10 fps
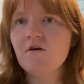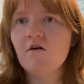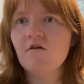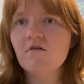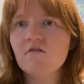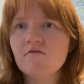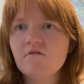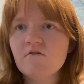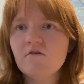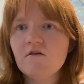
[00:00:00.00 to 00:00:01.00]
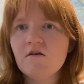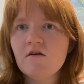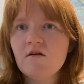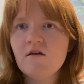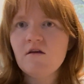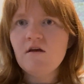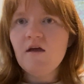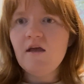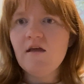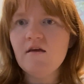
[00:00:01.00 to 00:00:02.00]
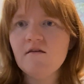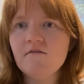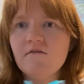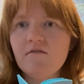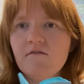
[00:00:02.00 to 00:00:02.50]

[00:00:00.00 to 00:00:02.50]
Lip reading: talk and